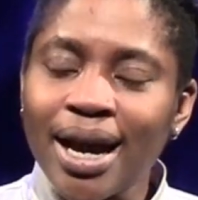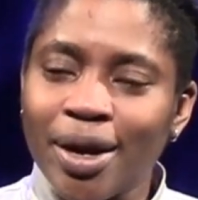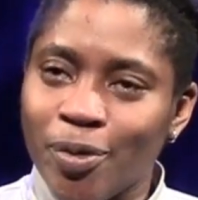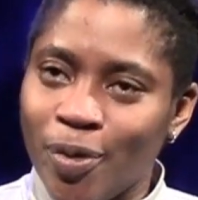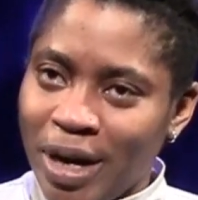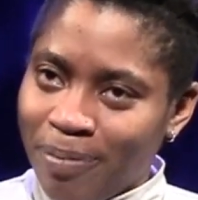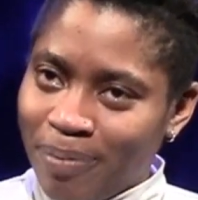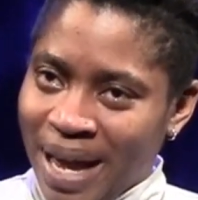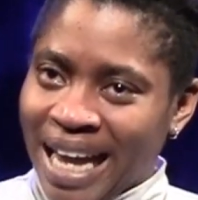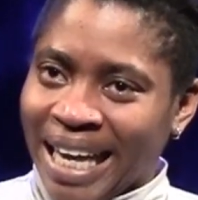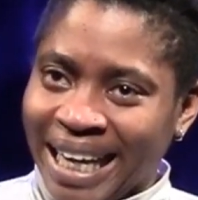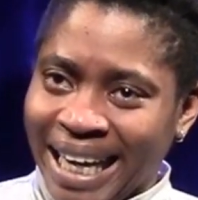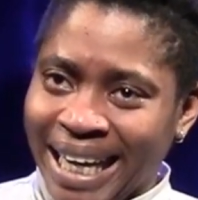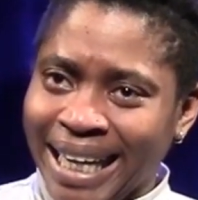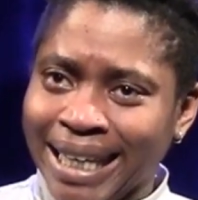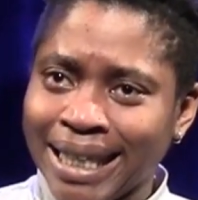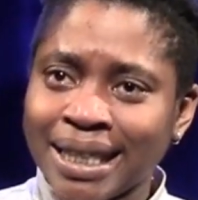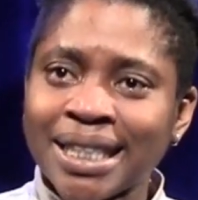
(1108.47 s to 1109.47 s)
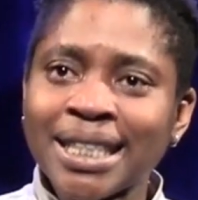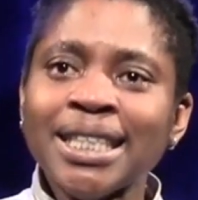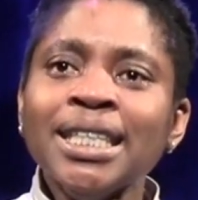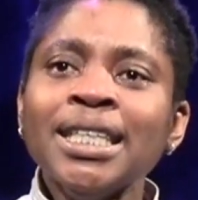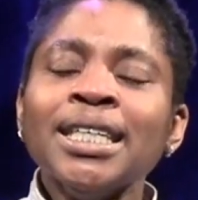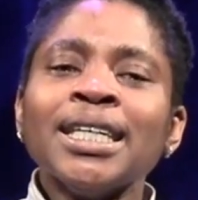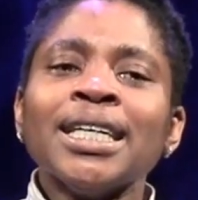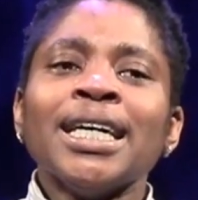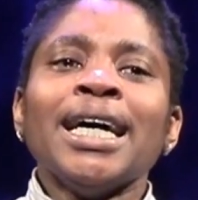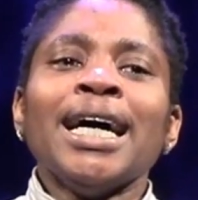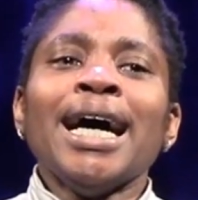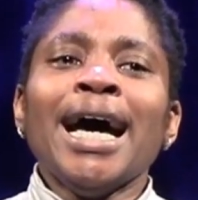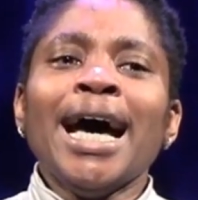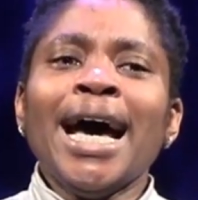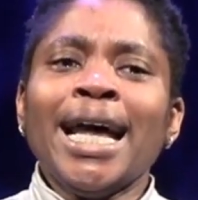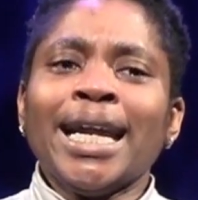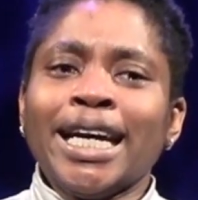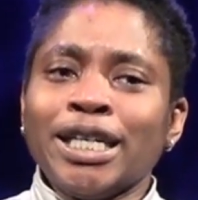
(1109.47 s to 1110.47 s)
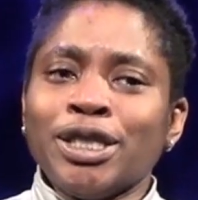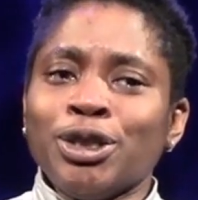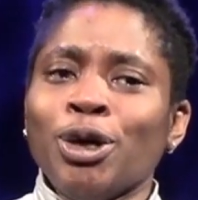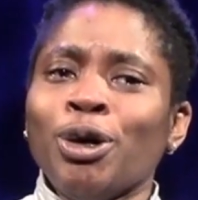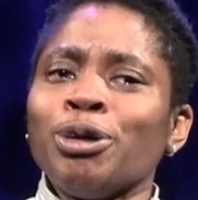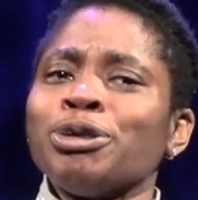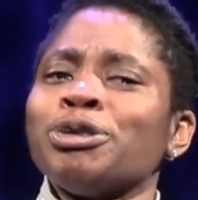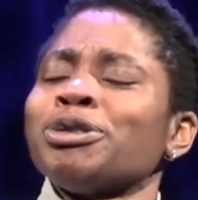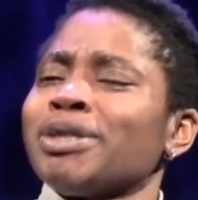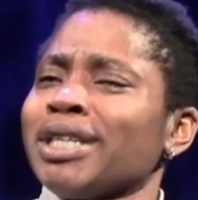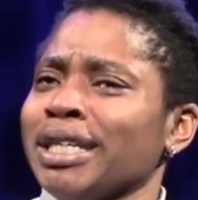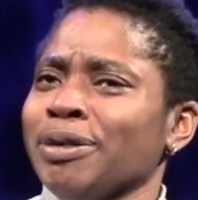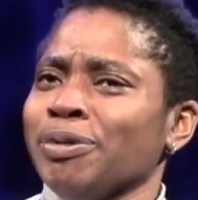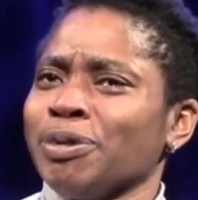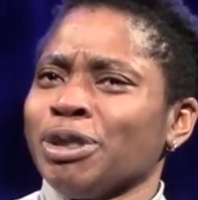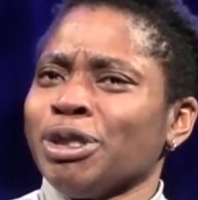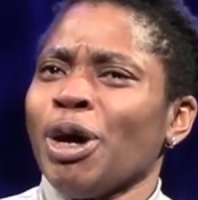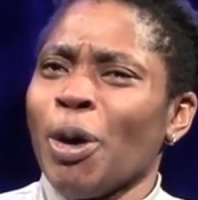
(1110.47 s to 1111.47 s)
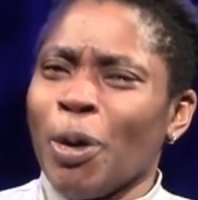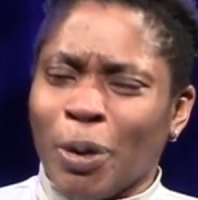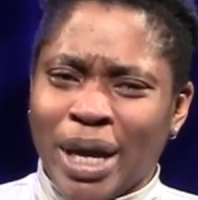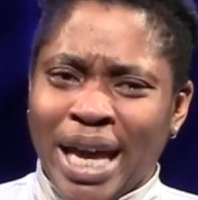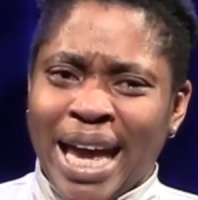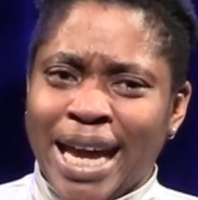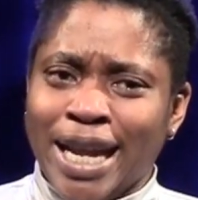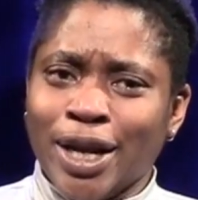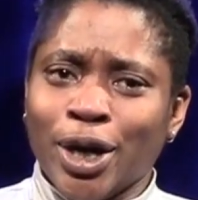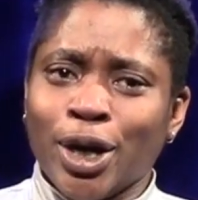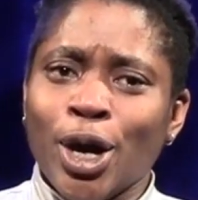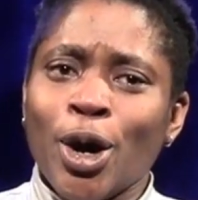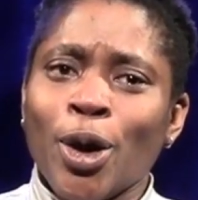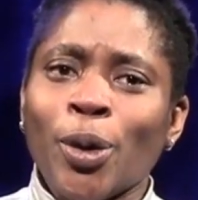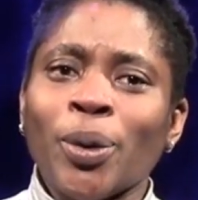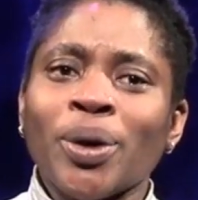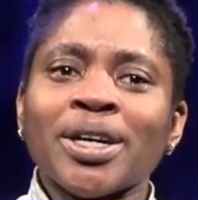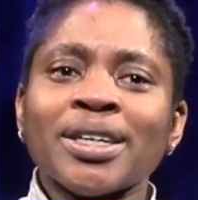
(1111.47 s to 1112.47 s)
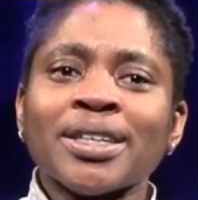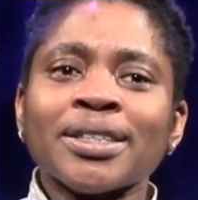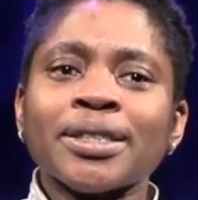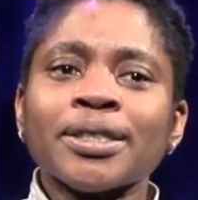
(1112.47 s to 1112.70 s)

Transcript: I went back in, and I told her that it was okay to go.